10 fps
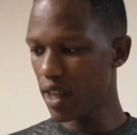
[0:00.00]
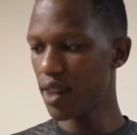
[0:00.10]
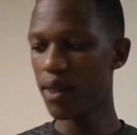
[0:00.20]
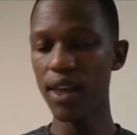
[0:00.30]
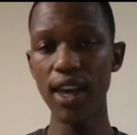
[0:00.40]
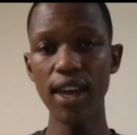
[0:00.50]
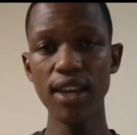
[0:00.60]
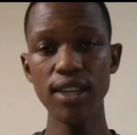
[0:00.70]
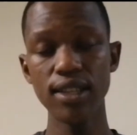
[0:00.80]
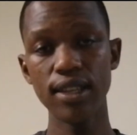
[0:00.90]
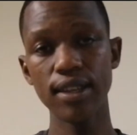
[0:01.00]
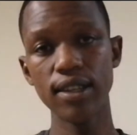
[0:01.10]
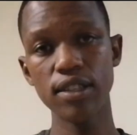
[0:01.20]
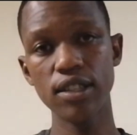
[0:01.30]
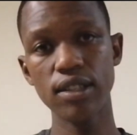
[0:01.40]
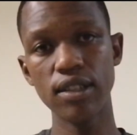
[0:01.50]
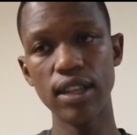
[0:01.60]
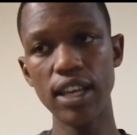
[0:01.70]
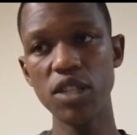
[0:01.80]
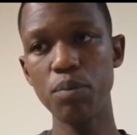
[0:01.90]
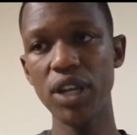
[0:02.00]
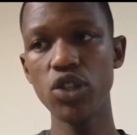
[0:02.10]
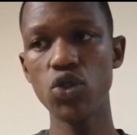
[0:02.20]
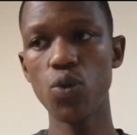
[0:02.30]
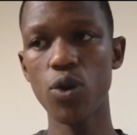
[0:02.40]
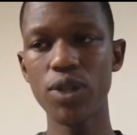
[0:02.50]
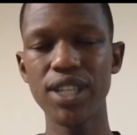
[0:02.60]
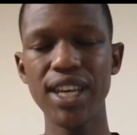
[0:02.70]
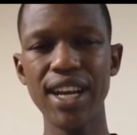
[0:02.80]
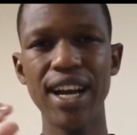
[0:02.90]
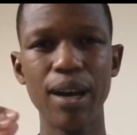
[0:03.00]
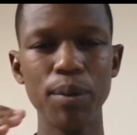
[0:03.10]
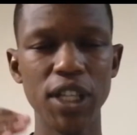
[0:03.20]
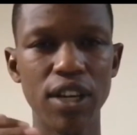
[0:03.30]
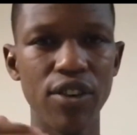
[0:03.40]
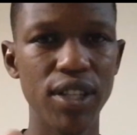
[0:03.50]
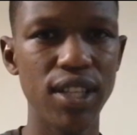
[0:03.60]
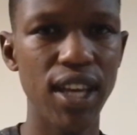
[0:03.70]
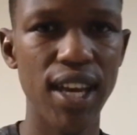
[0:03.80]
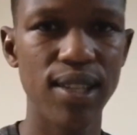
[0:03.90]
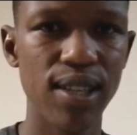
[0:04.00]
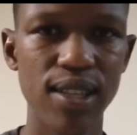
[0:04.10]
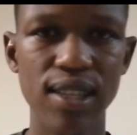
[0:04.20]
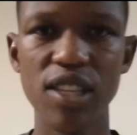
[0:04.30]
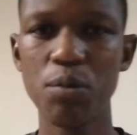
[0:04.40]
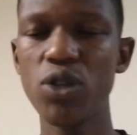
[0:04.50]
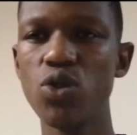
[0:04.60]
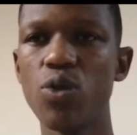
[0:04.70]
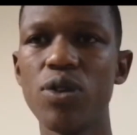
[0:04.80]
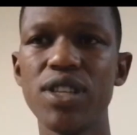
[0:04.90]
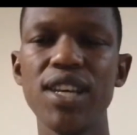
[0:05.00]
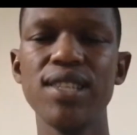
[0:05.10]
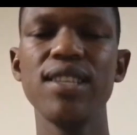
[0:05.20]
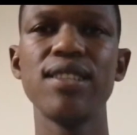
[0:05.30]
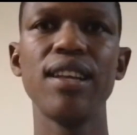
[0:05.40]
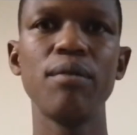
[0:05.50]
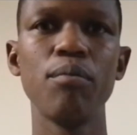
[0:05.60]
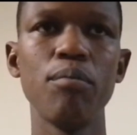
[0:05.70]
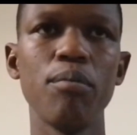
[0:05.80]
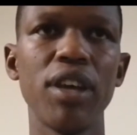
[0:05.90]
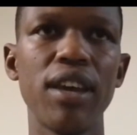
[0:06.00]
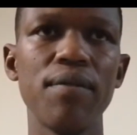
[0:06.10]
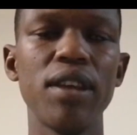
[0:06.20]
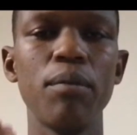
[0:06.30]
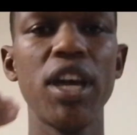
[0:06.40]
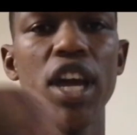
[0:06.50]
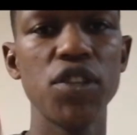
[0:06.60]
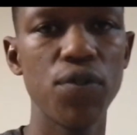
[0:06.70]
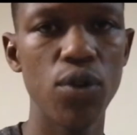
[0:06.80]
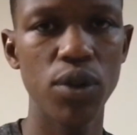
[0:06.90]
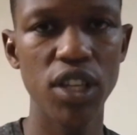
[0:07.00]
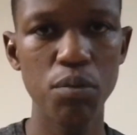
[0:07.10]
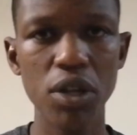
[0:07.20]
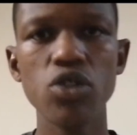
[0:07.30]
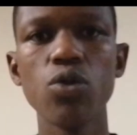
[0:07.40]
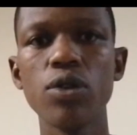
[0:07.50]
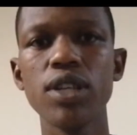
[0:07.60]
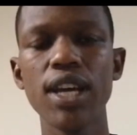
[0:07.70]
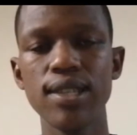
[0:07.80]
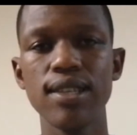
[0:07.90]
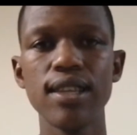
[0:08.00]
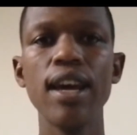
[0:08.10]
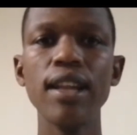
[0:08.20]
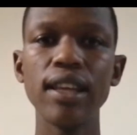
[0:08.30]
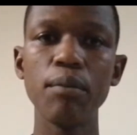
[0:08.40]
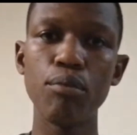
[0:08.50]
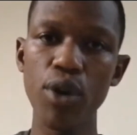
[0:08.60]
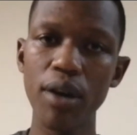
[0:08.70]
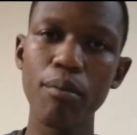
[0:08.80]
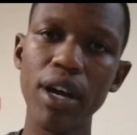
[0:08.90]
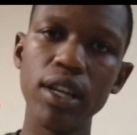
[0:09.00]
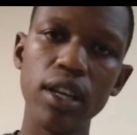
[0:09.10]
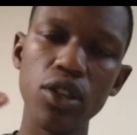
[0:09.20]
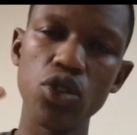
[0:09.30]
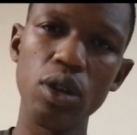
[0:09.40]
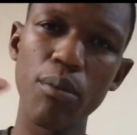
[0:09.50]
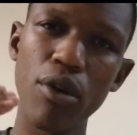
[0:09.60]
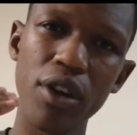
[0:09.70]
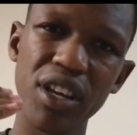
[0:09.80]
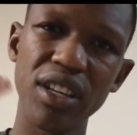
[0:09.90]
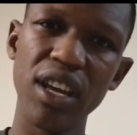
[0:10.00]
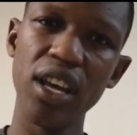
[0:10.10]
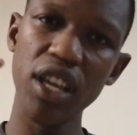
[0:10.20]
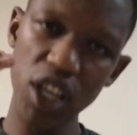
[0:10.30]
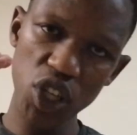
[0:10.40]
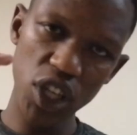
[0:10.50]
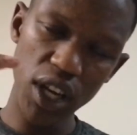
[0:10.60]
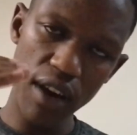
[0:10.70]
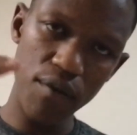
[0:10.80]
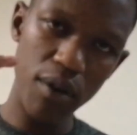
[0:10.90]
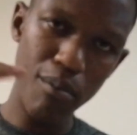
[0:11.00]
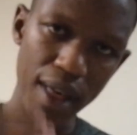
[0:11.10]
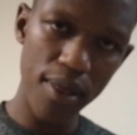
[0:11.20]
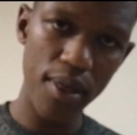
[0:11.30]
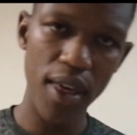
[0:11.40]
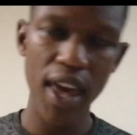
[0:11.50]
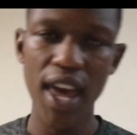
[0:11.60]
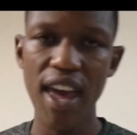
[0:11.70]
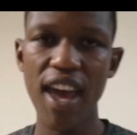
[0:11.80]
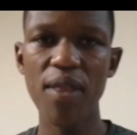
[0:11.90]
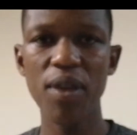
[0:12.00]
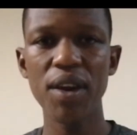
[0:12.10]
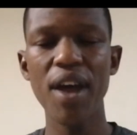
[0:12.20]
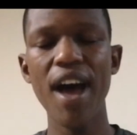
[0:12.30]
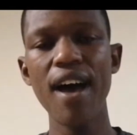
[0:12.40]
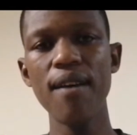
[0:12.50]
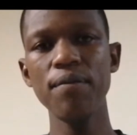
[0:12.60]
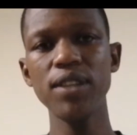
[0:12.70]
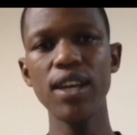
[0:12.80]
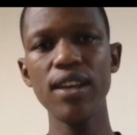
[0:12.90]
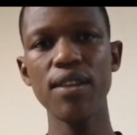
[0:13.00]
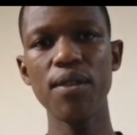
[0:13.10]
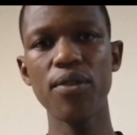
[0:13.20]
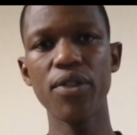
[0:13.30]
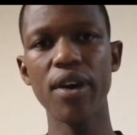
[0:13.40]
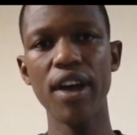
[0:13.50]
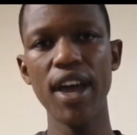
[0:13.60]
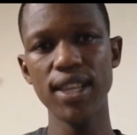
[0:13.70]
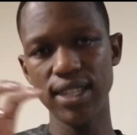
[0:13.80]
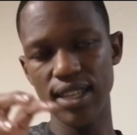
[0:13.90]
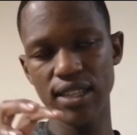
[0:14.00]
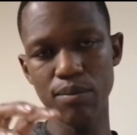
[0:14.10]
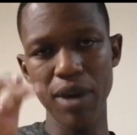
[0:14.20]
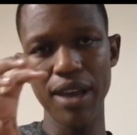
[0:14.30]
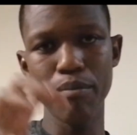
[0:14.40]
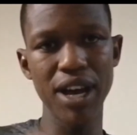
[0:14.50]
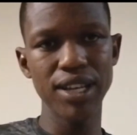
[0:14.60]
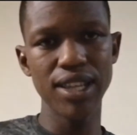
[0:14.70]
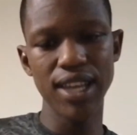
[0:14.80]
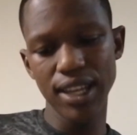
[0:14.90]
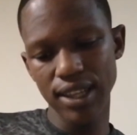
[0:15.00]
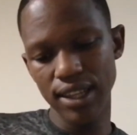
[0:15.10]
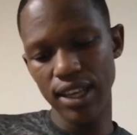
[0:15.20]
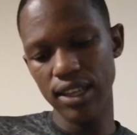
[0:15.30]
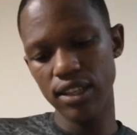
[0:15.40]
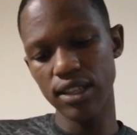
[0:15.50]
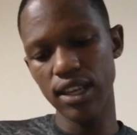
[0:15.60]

they spend towards income generating assets. They spend towards assets that give them cash flow. They spend towards assets that bring money into their pocket each and every month. And then after the assets make money, then they